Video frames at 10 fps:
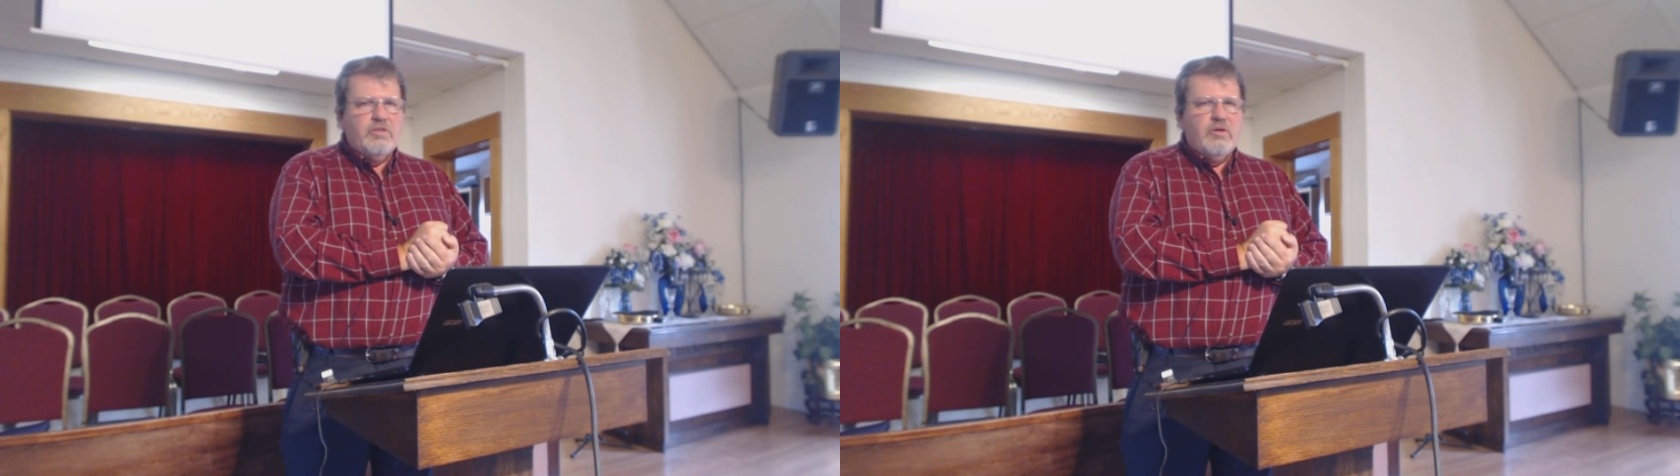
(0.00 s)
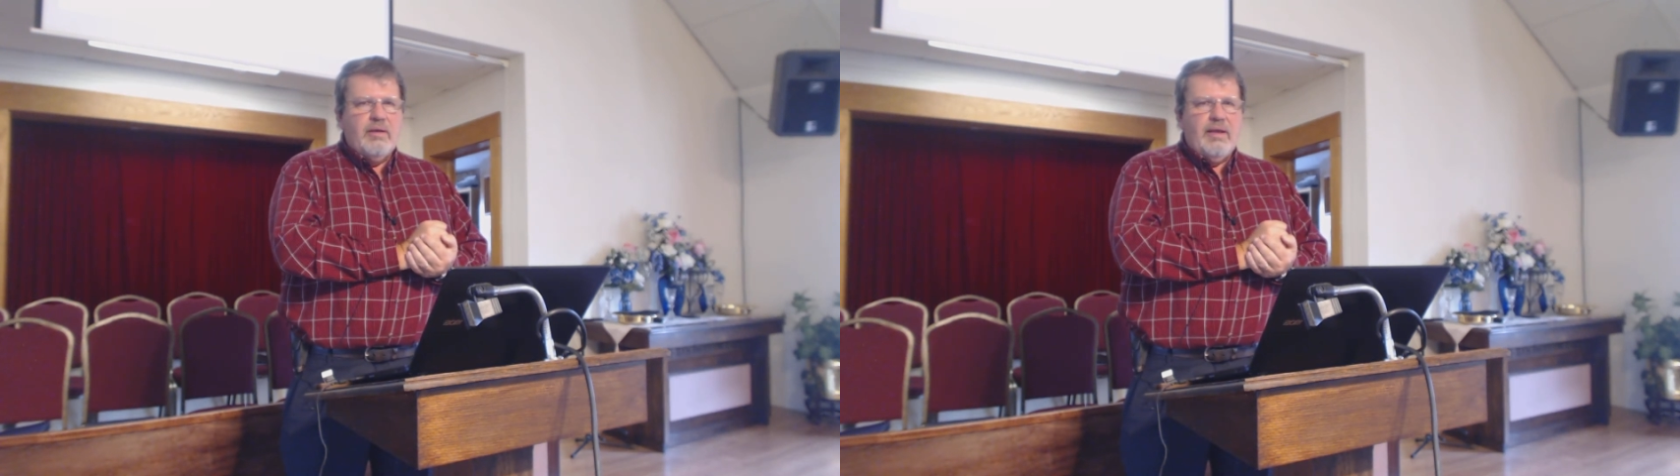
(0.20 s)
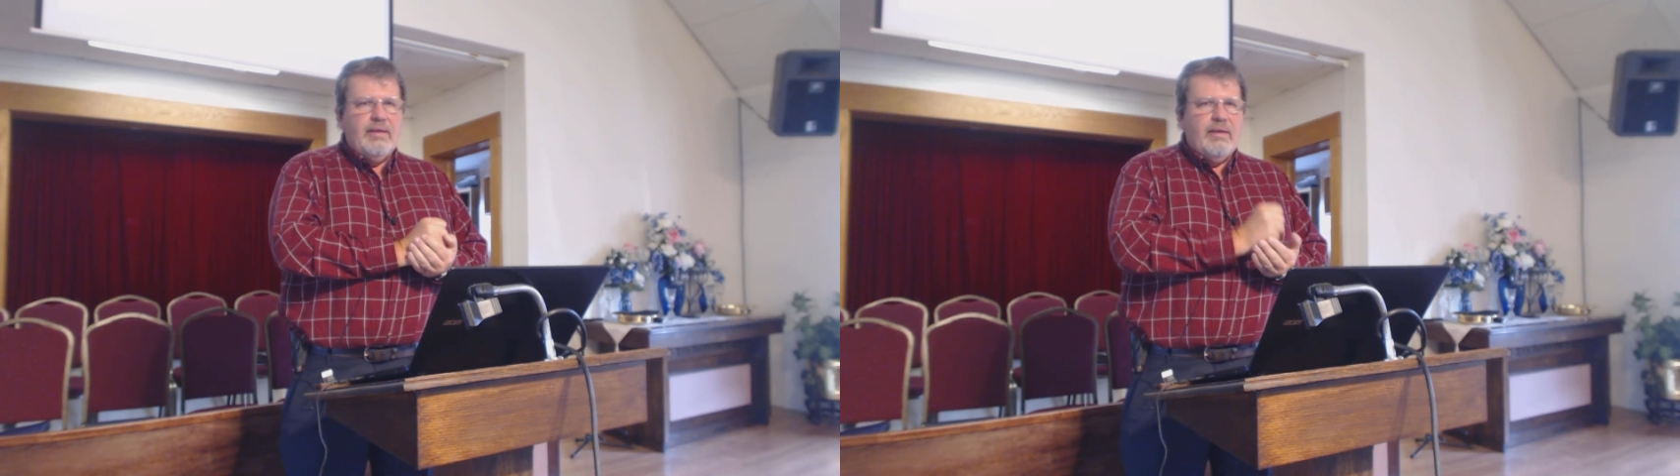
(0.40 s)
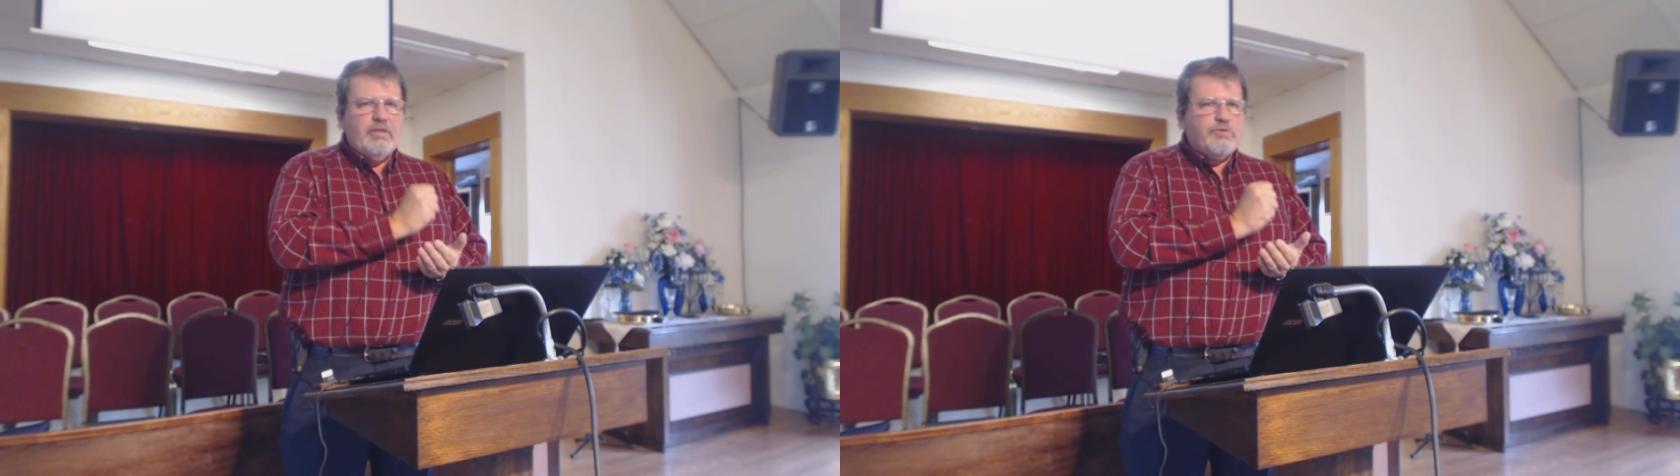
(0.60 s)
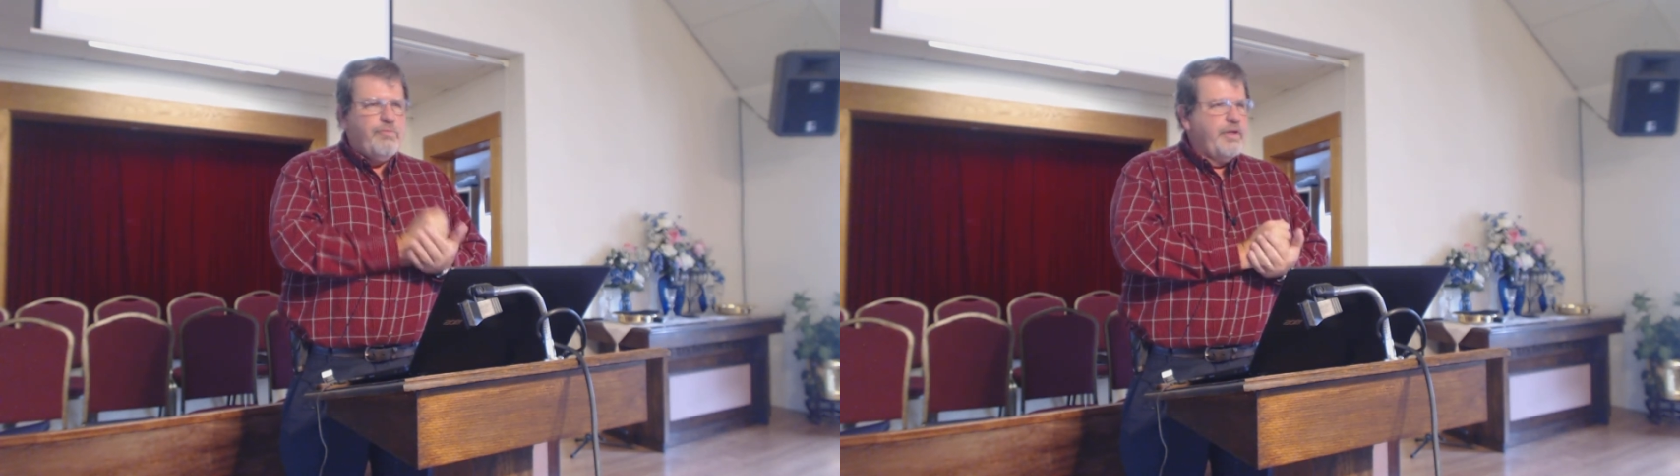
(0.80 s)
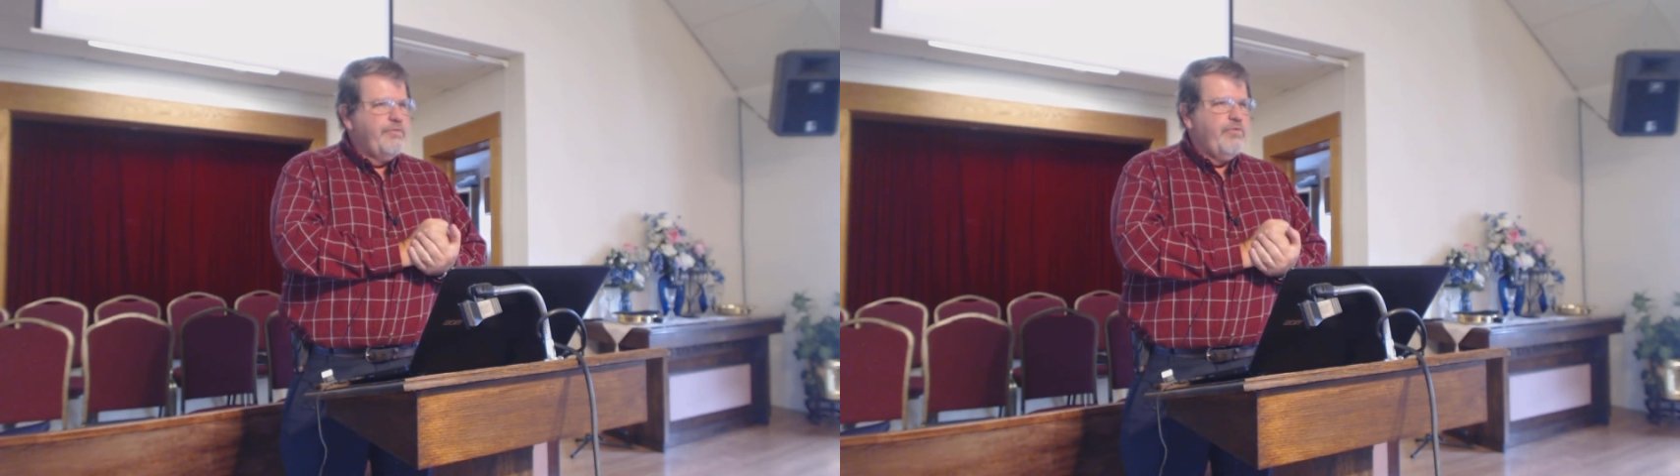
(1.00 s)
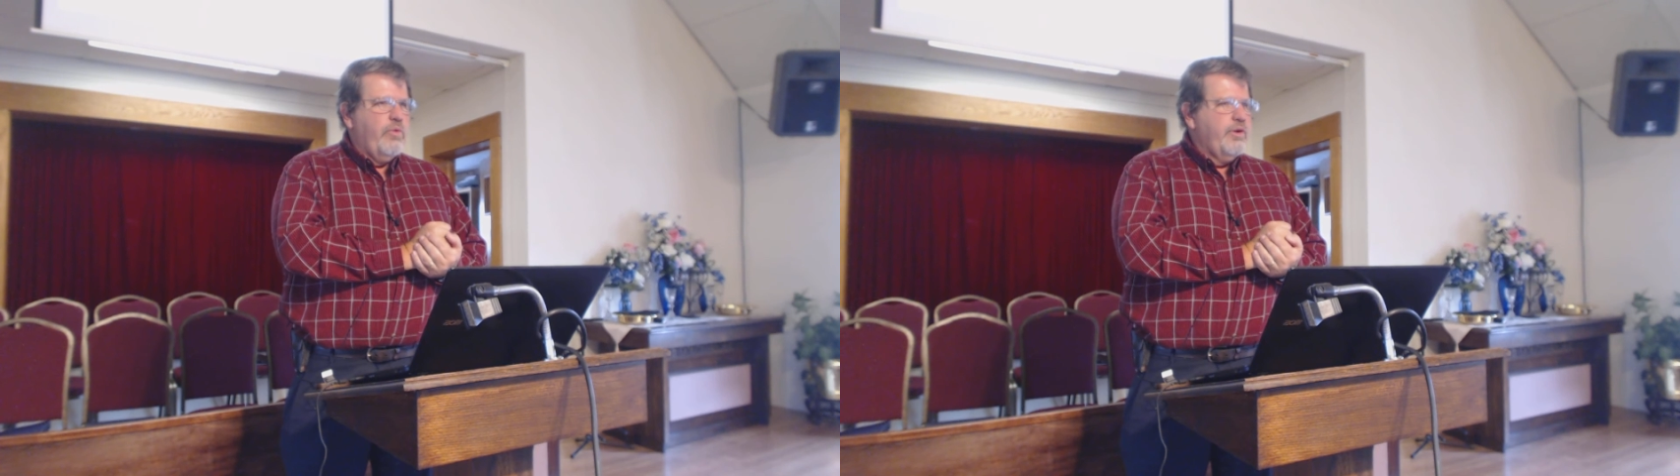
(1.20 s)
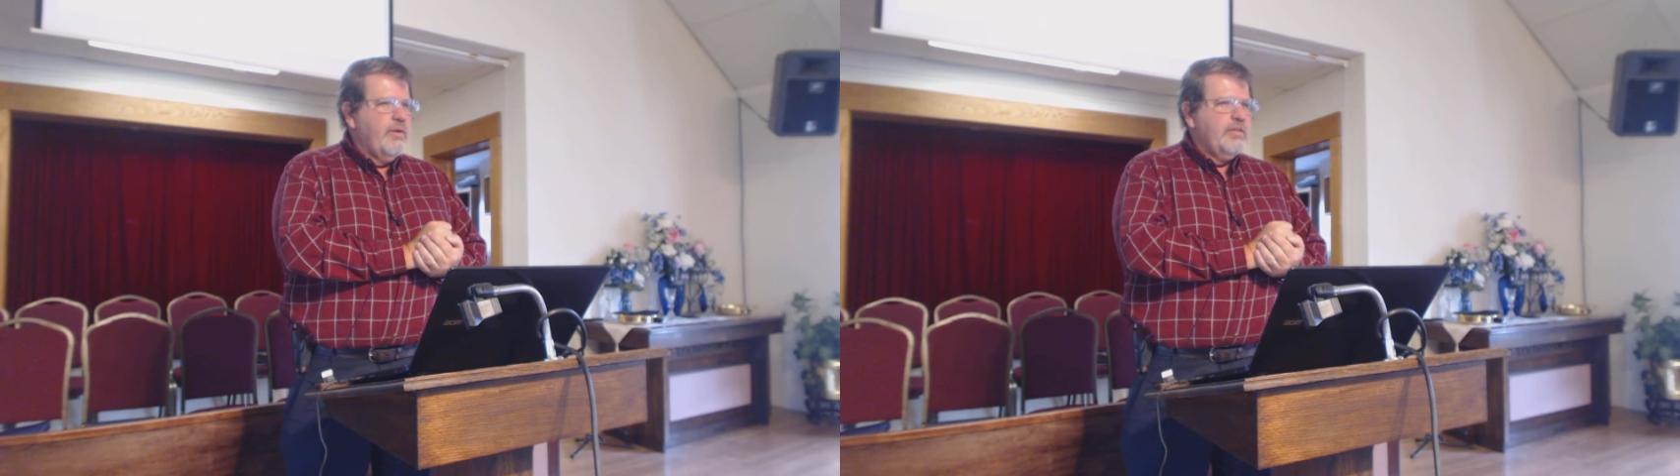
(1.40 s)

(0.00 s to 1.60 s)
I just plead for you.